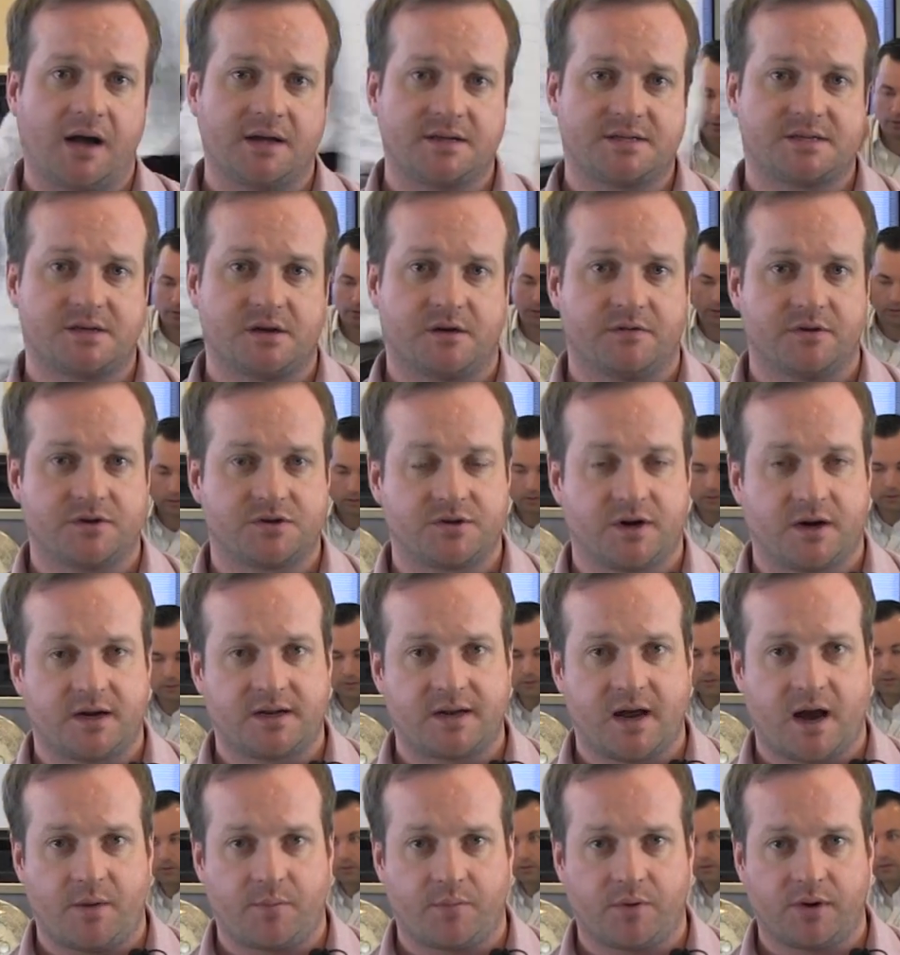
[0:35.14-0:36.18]
Silver
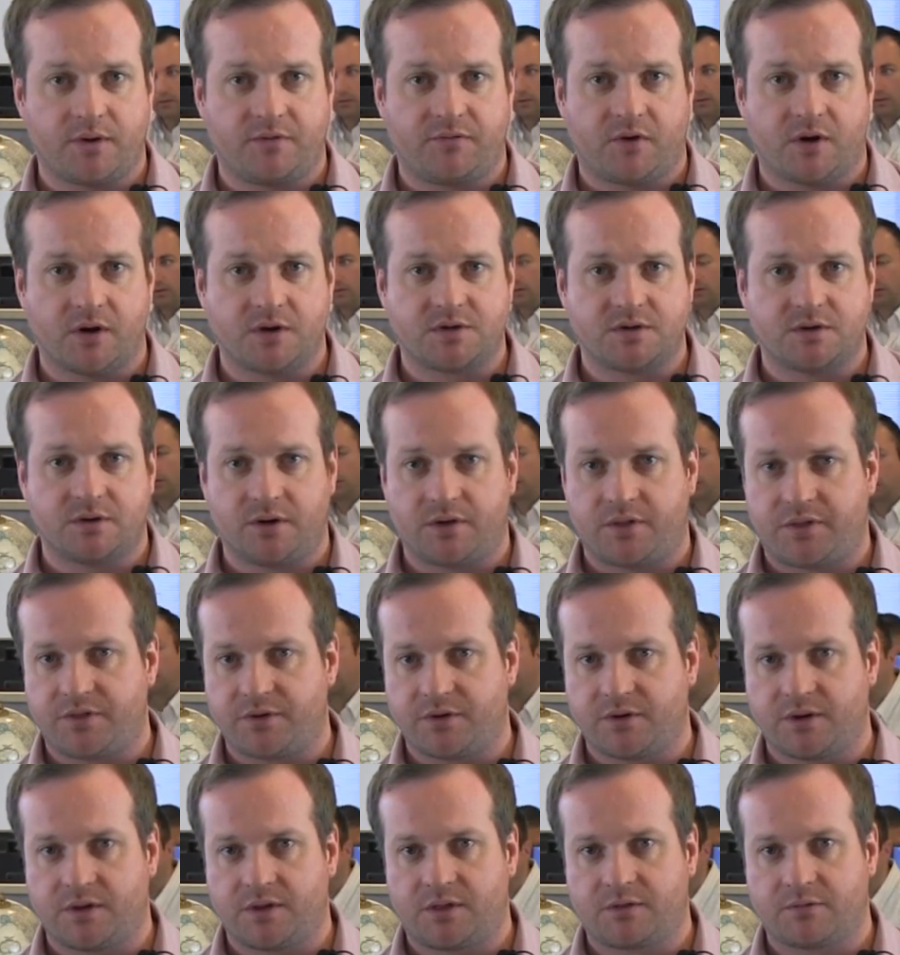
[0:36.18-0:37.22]
traded down pretty far too to
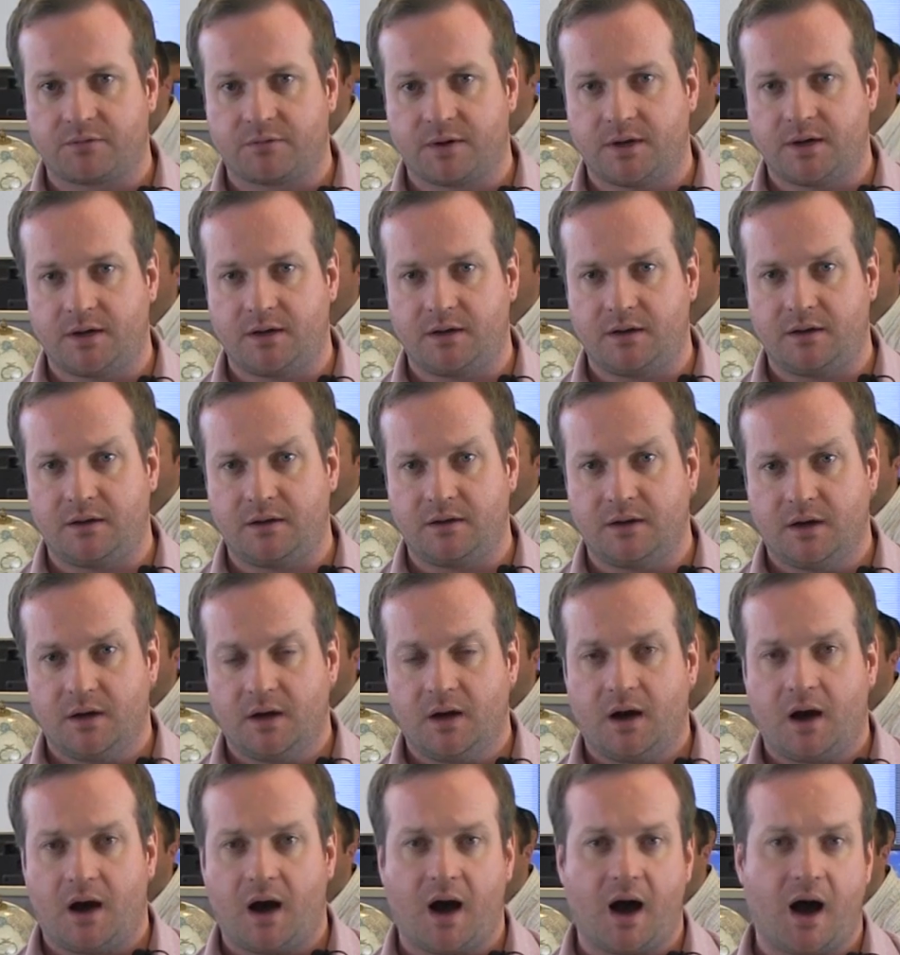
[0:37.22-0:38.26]

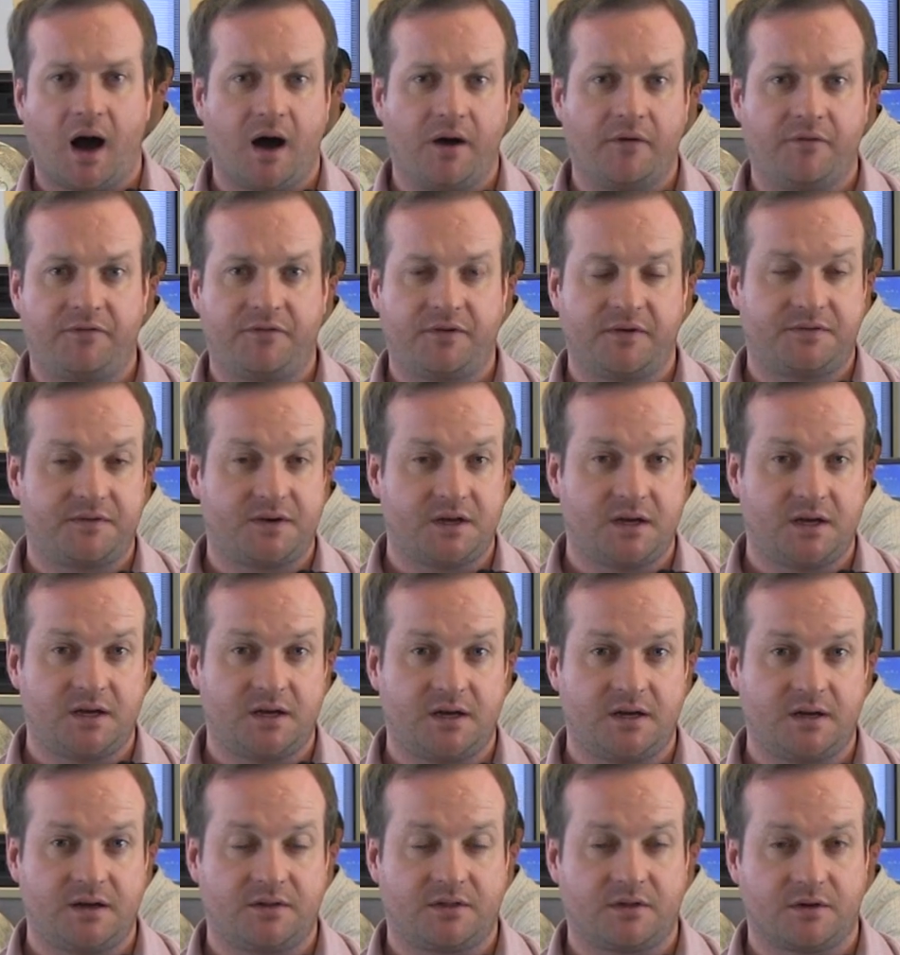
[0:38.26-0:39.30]

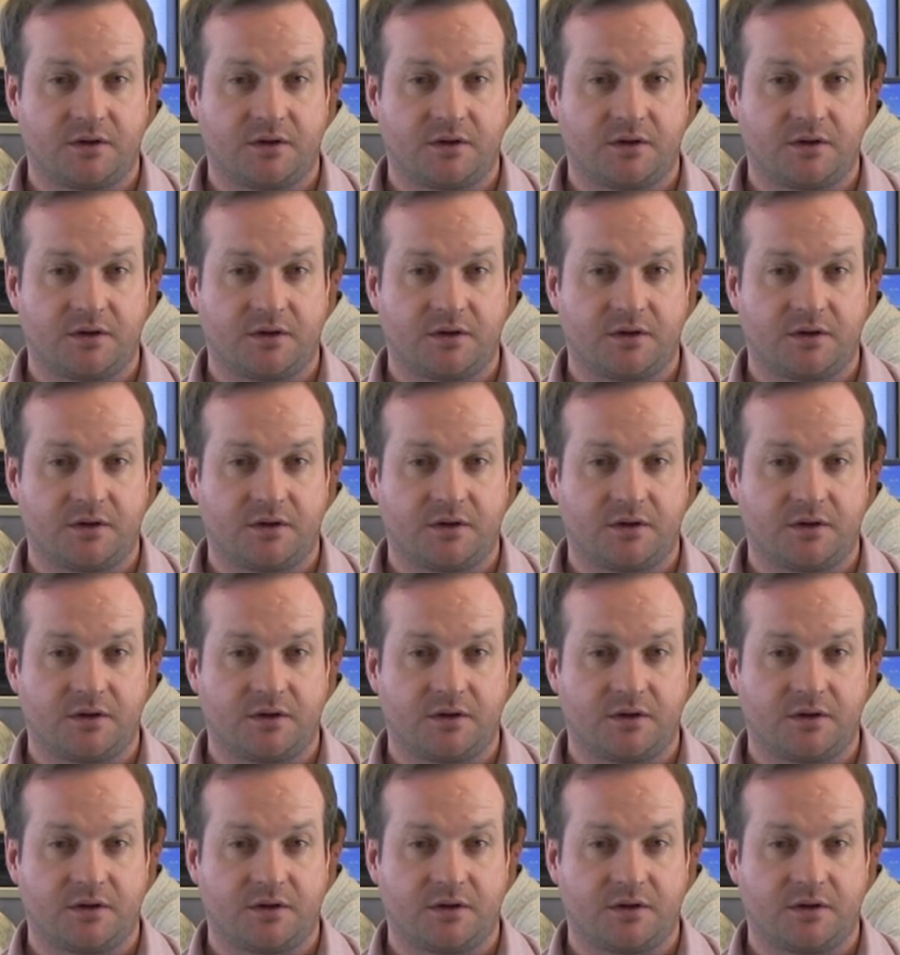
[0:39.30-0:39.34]
3350,